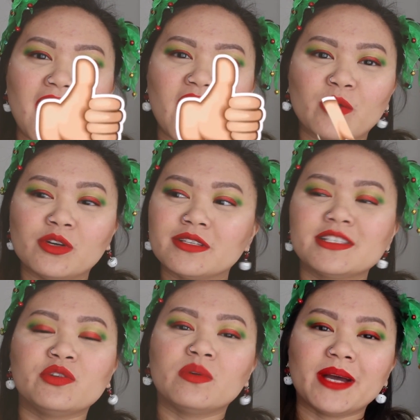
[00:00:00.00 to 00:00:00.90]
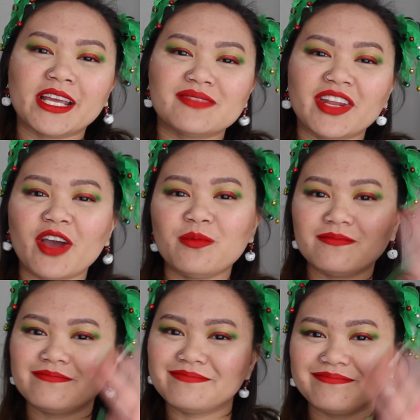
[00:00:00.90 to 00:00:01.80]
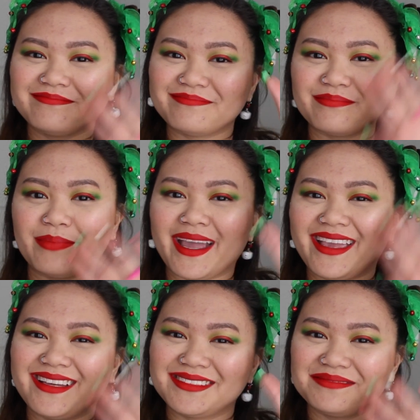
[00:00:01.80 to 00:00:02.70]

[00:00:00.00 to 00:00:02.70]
I will see you in my next video. Bye.